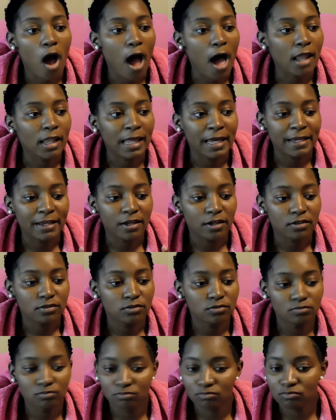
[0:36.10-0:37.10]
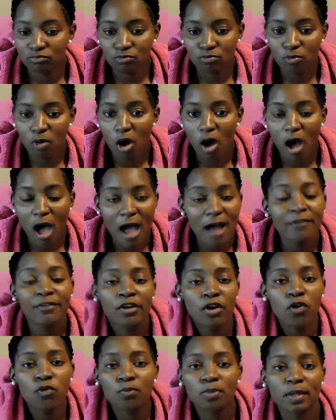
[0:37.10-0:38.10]
like, have your
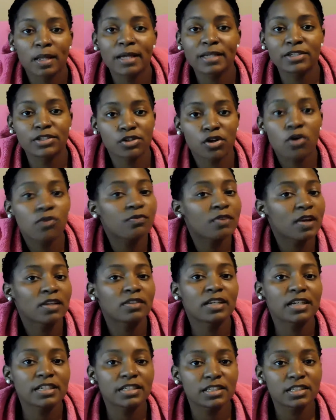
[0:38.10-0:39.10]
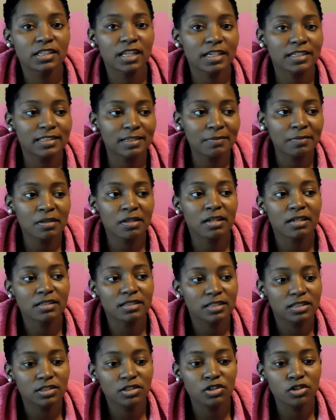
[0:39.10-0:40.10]
own place, your own foundation, like something that's,
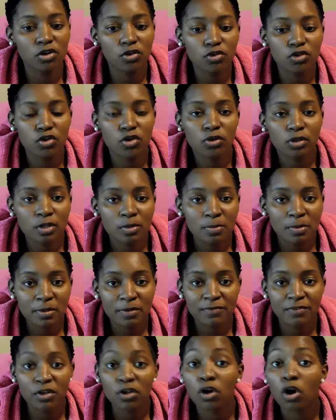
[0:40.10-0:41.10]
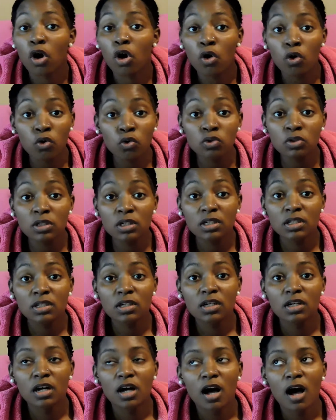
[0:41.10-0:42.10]
you know, you're a little bit of your own.
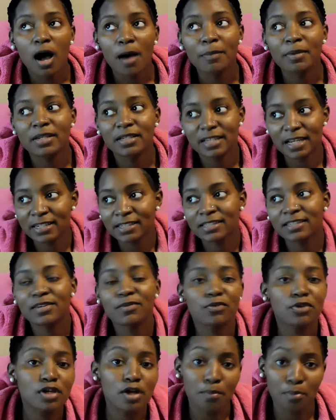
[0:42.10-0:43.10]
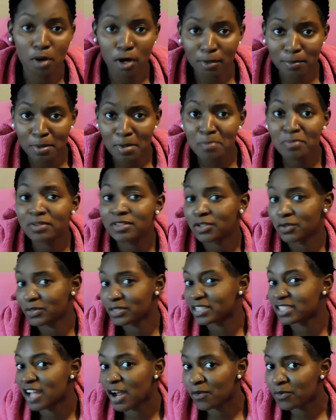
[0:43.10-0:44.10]
I mean, technically we're in an apartment, but so it's
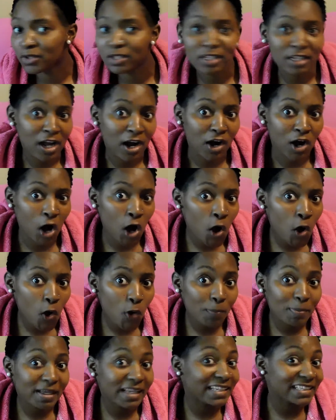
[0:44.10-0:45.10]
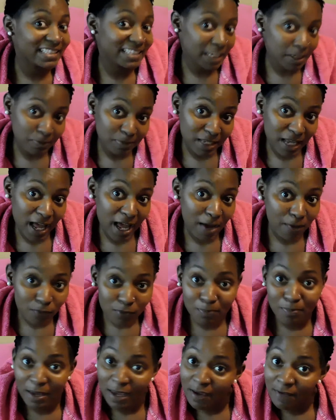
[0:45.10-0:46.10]
not really our own, but at the same time, we're
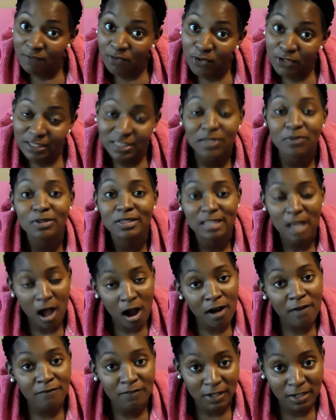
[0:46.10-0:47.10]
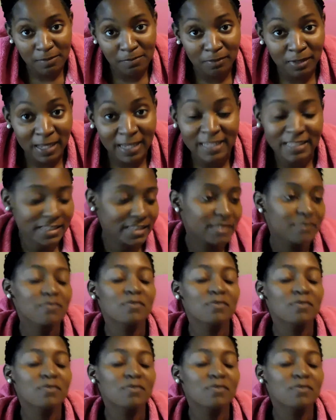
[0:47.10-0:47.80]
paying for it, so it's our fucking place.